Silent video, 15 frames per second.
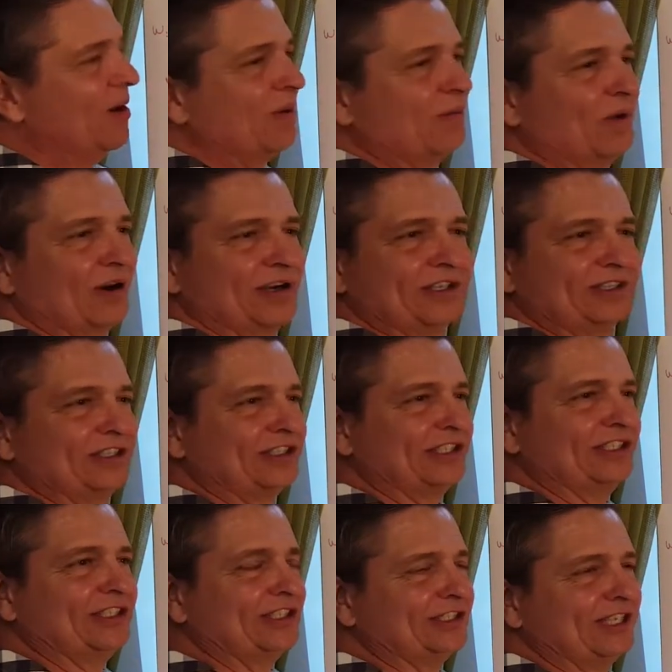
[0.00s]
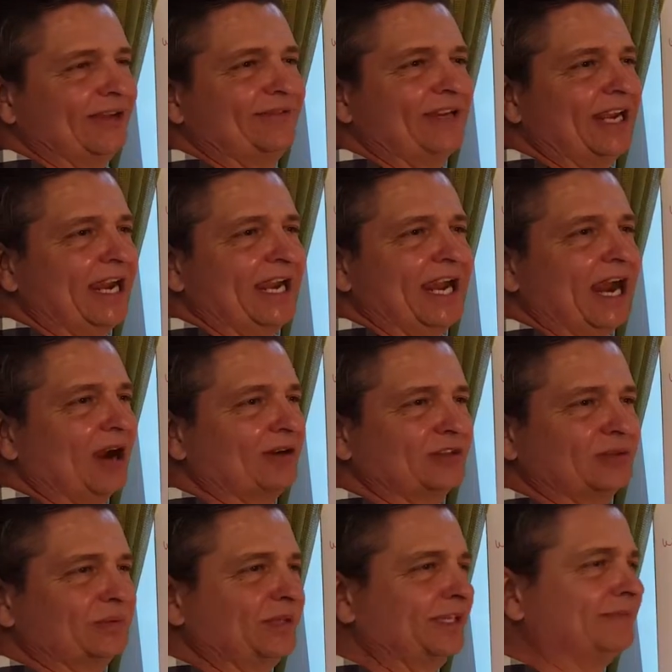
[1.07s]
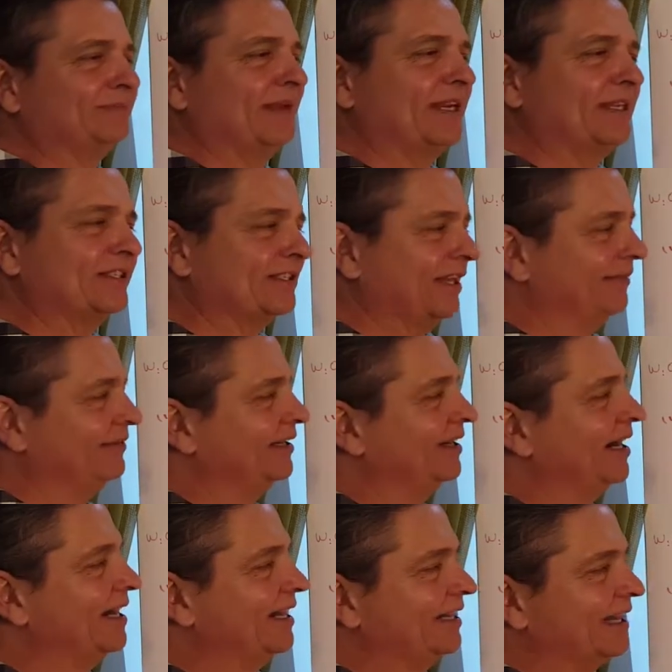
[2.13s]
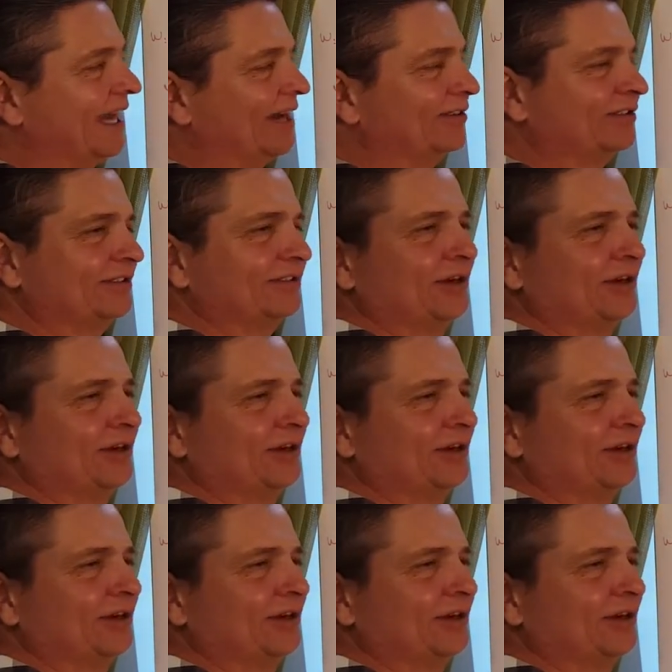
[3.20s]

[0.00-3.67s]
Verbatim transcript: working 60, 70, 80 hours a week, make 70 or 80 thousand.